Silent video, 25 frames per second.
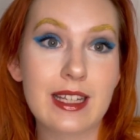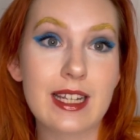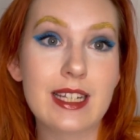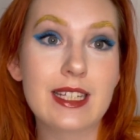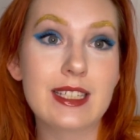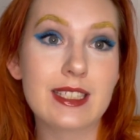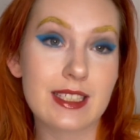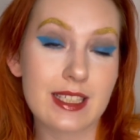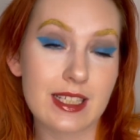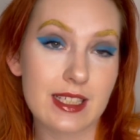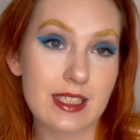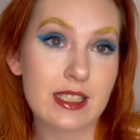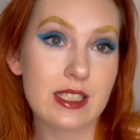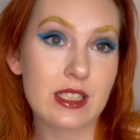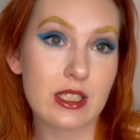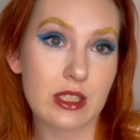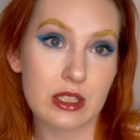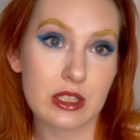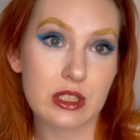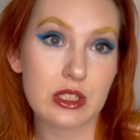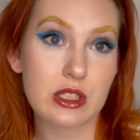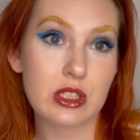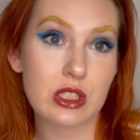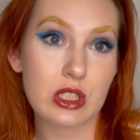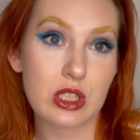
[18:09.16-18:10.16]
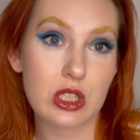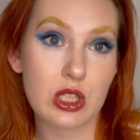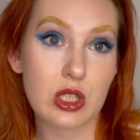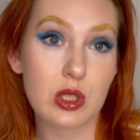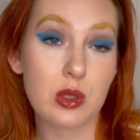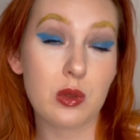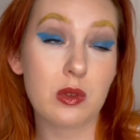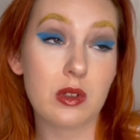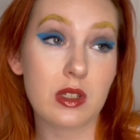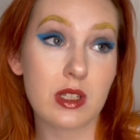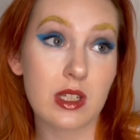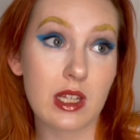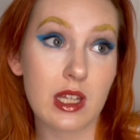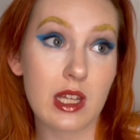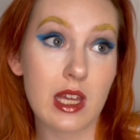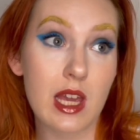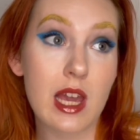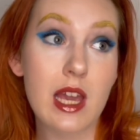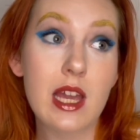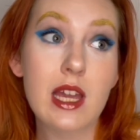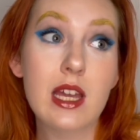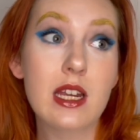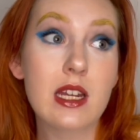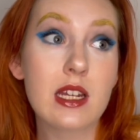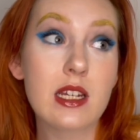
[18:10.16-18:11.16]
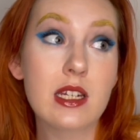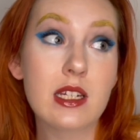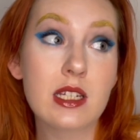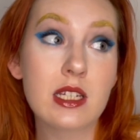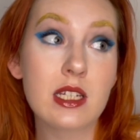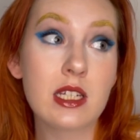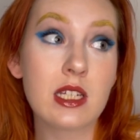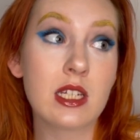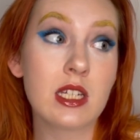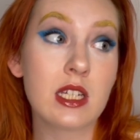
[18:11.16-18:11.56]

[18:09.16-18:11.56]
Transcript: She looks cute again.